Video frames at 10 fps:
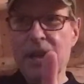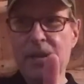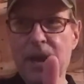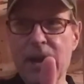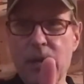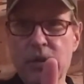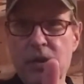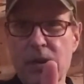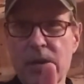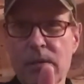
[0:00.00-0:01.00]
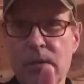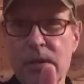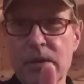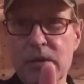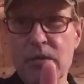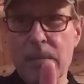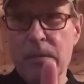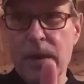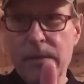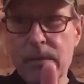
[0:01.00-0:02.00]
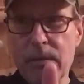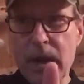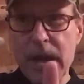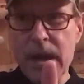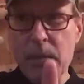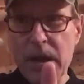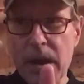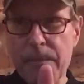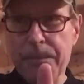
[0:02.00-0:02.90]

and then I'll show you the Trump one. Ready? Here we go.